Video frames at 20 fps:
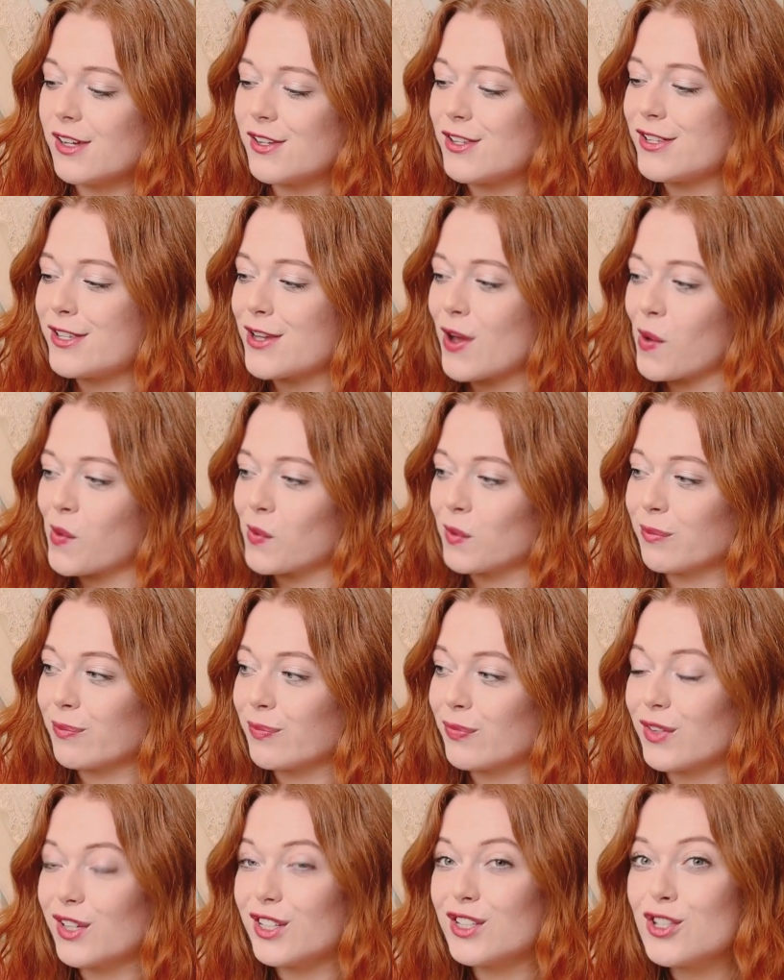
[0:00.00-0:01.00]
so
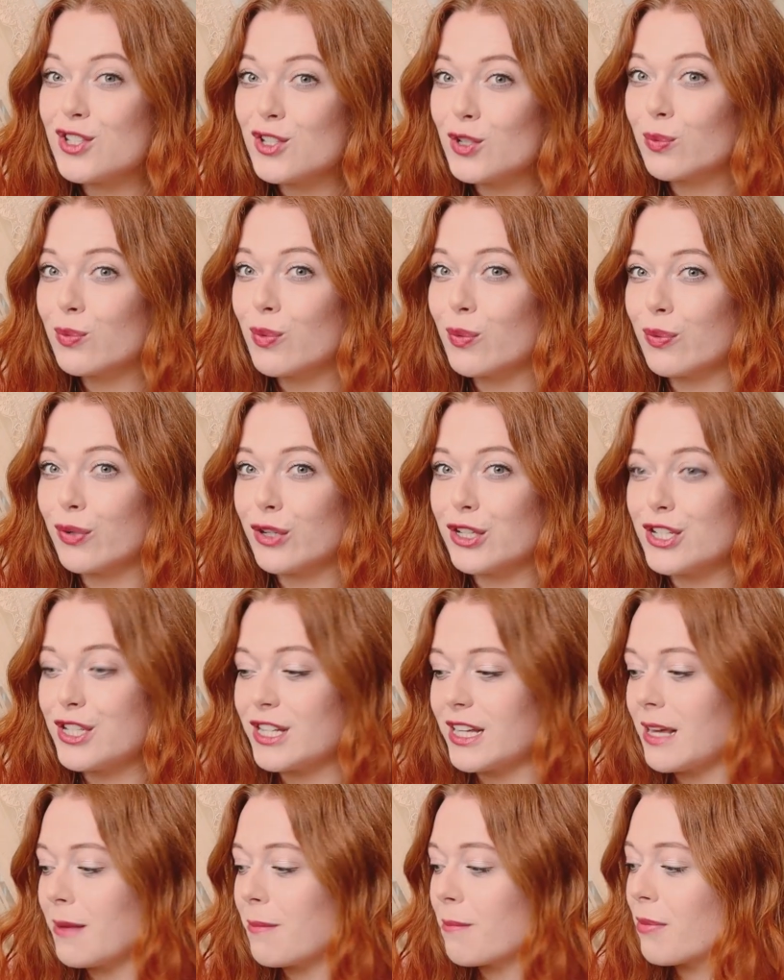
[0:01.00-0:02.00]
it's super
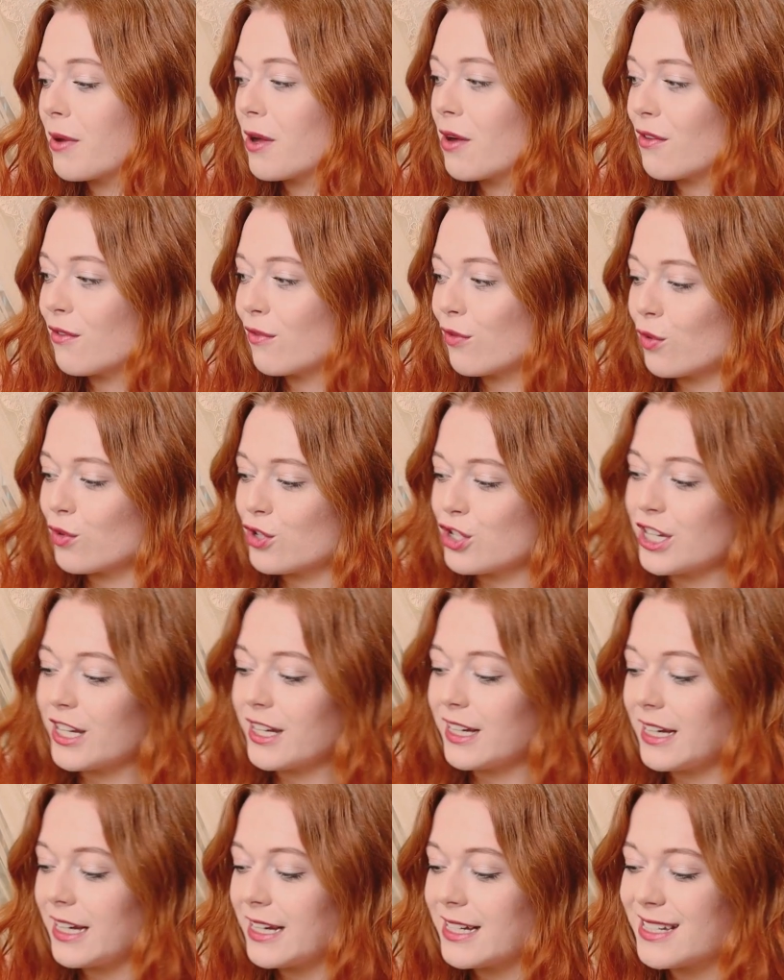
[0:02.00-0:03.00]
pretty but
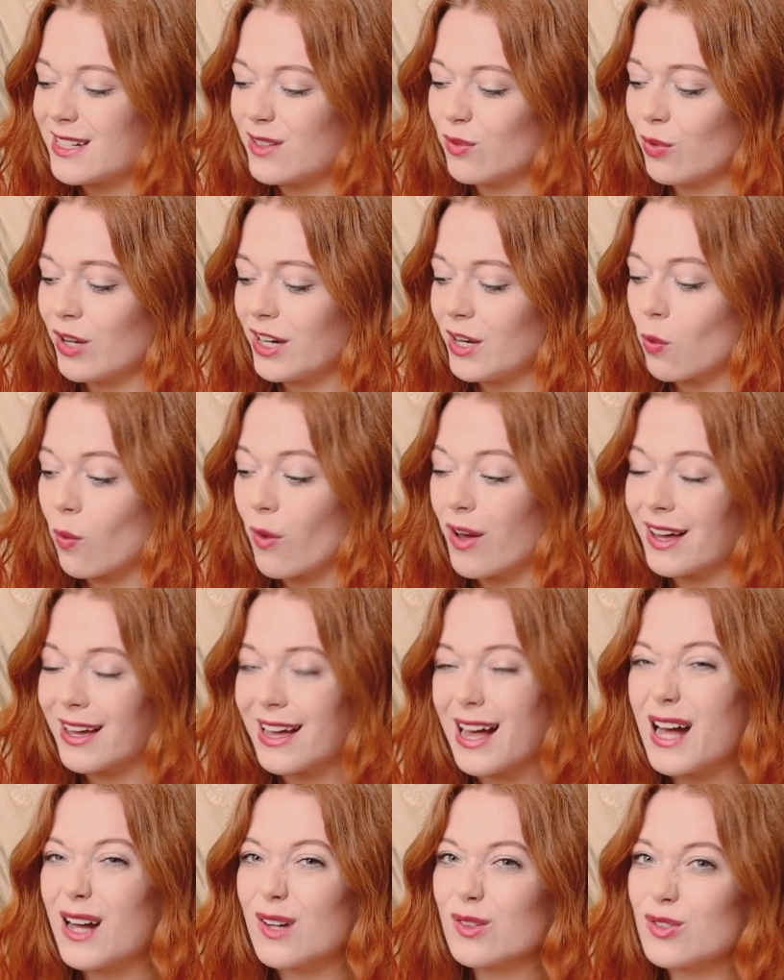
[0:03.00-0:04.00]
unfortunately it didn't really
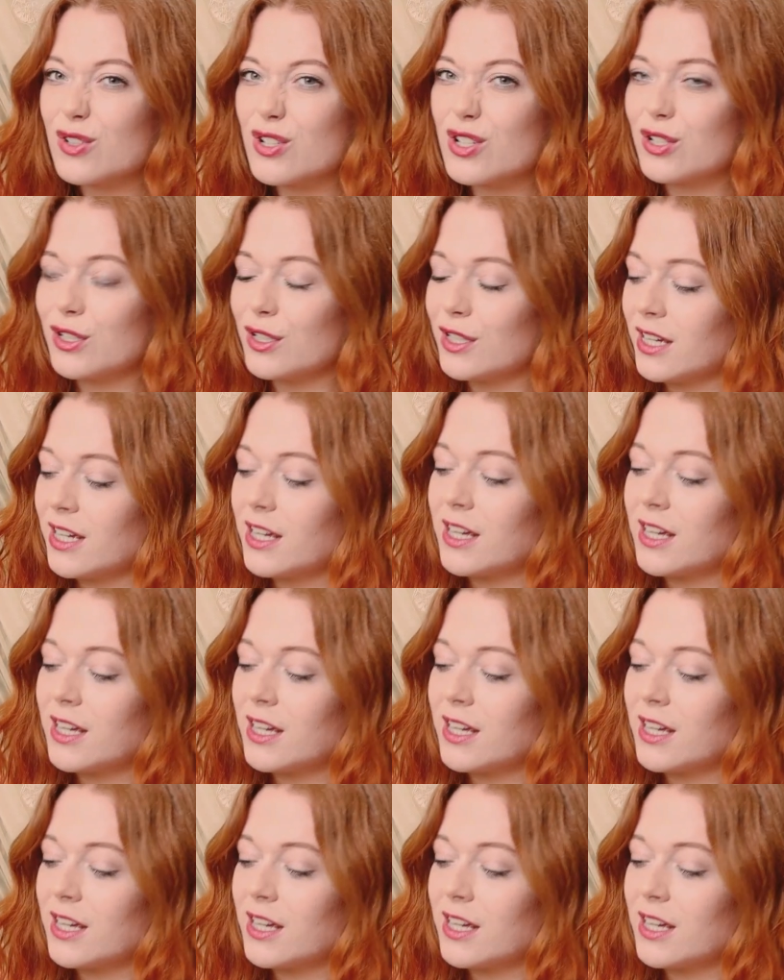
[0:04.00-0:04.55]
work out